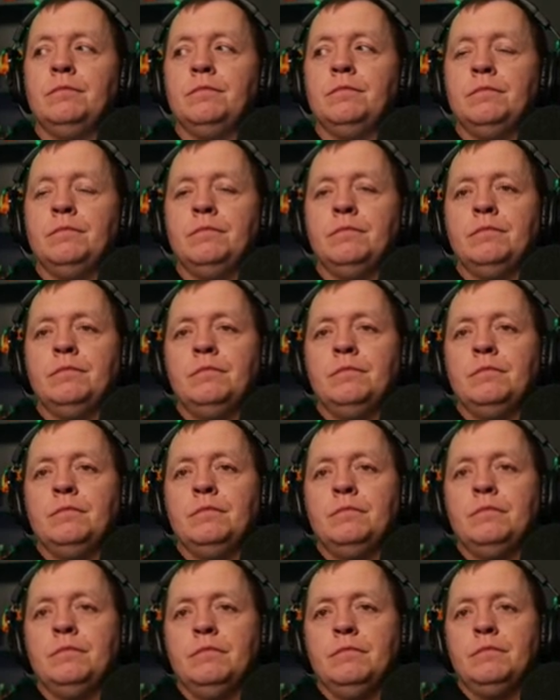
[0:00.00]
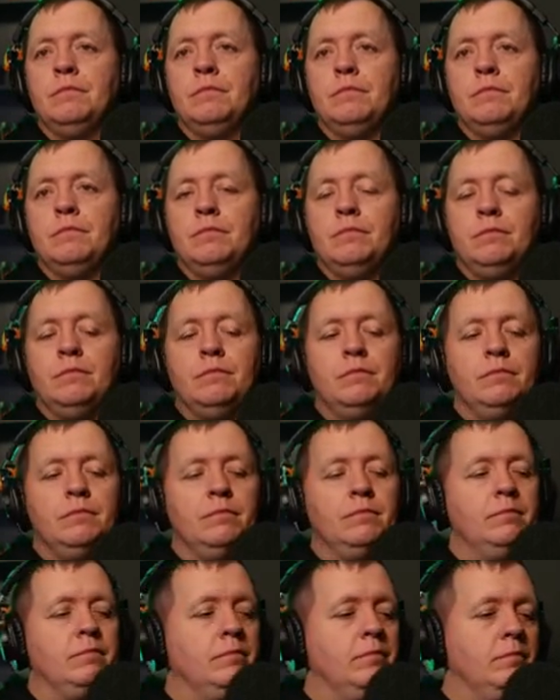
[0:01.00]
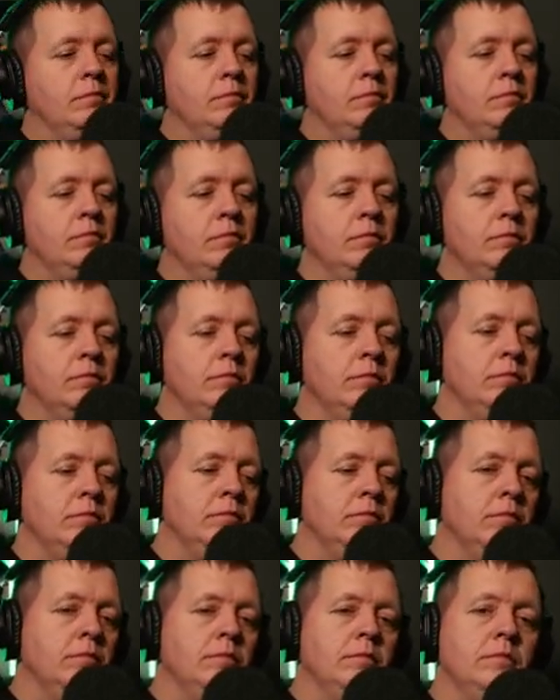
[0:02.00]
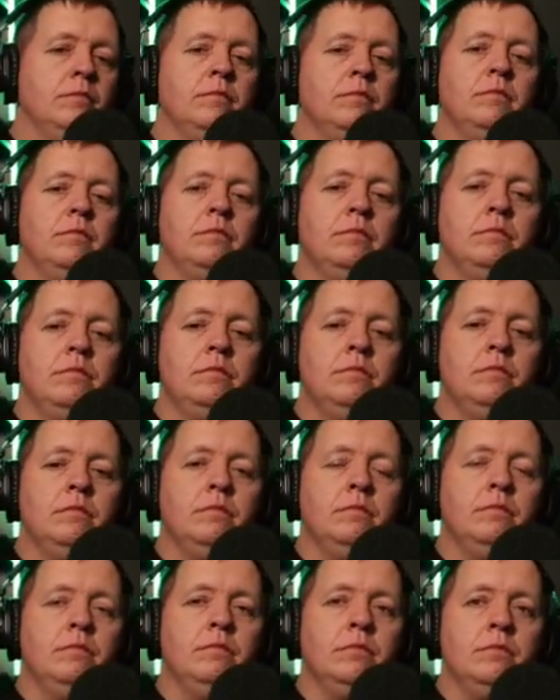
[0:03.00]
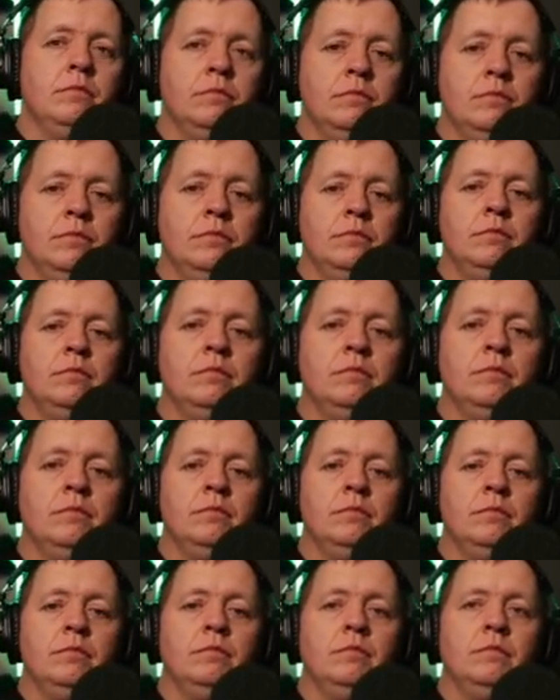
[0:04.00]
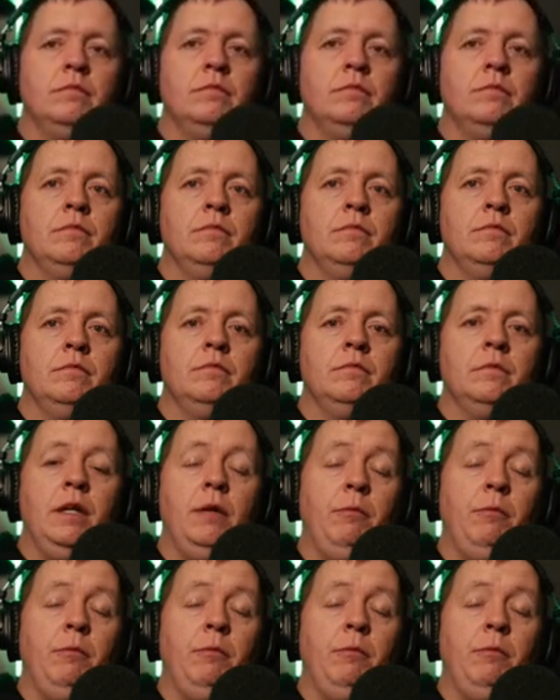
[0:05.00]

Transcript: This person isn't speaking.